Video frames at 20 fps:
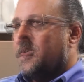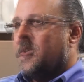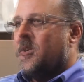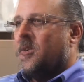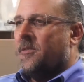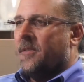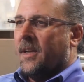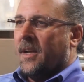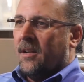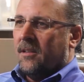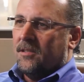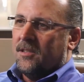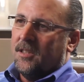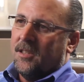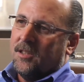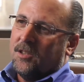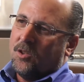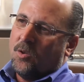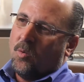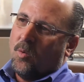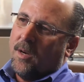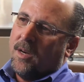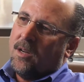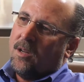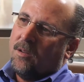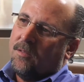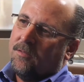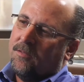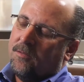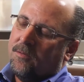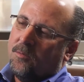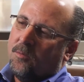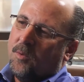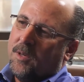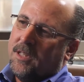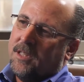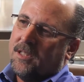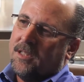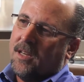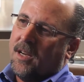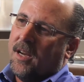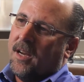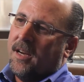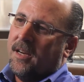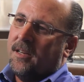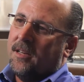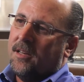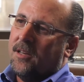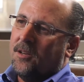In 2012, we signed